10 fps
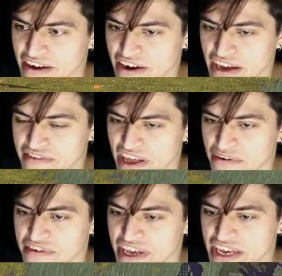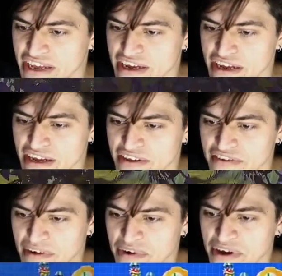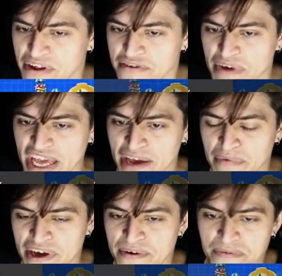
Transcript: Okay, so that was it. So I'm gonna close my game out.